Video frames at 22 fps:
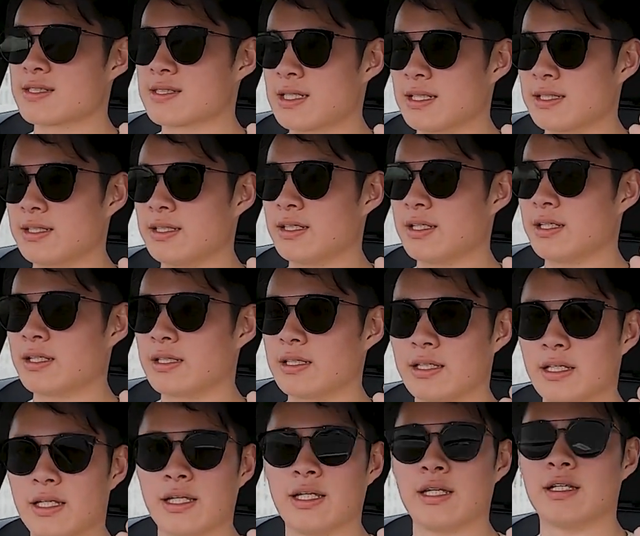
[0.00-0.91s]

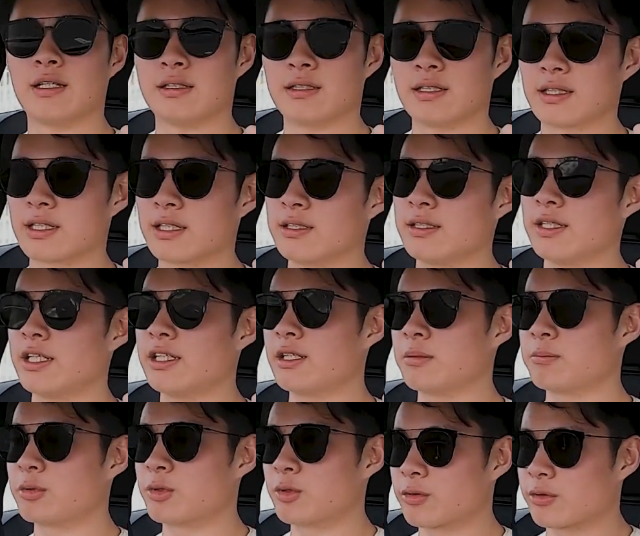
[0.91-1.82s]
studying in a
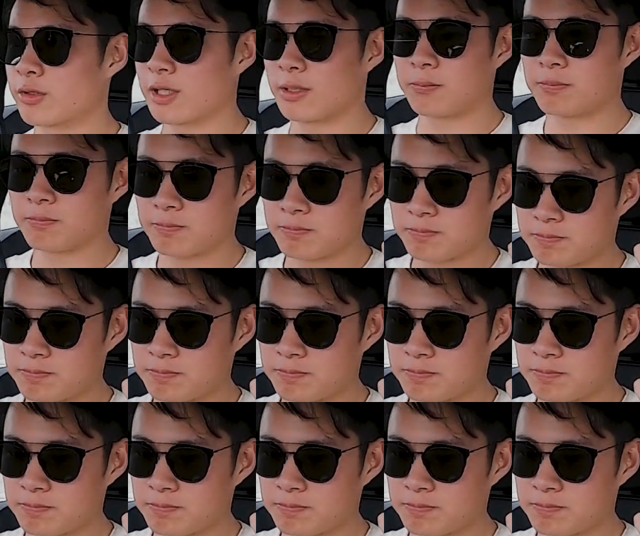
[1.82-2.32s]
Canadian program.